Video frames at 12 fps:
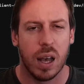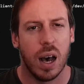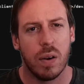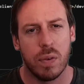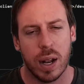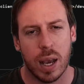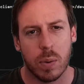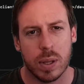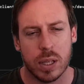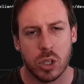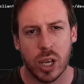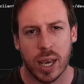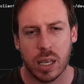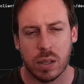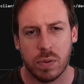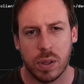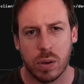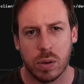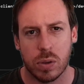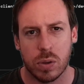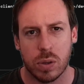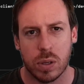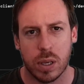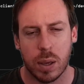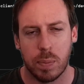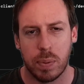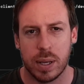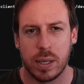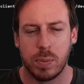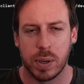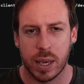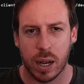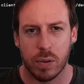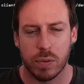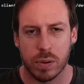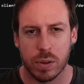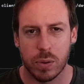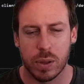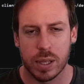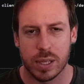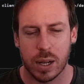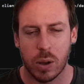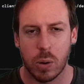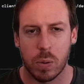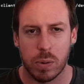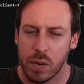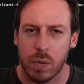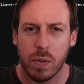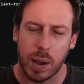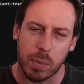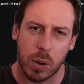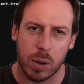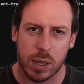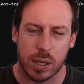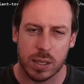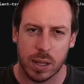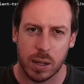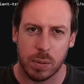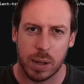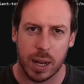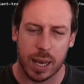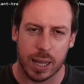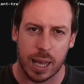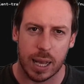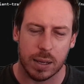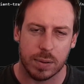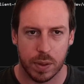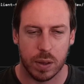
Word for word: I feel like when the Jackass videos used to say, please be careful doing this at home. Vibe coding is a little bit like that.